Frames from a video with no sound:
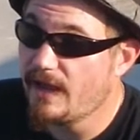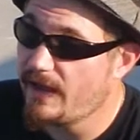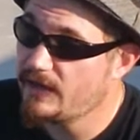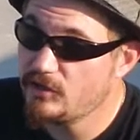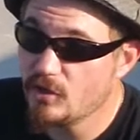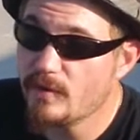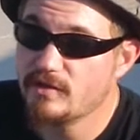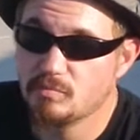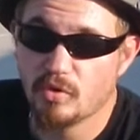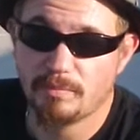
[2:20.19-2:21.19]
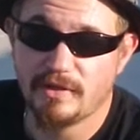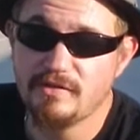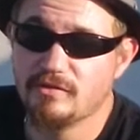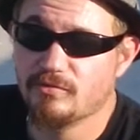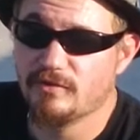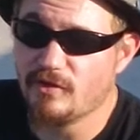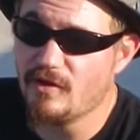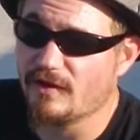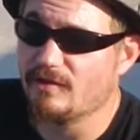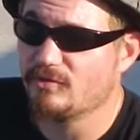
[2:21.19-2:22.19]
And you know what? It's more pleasing for the
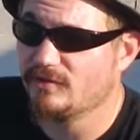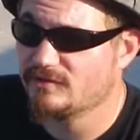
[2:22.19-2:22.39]
dog after it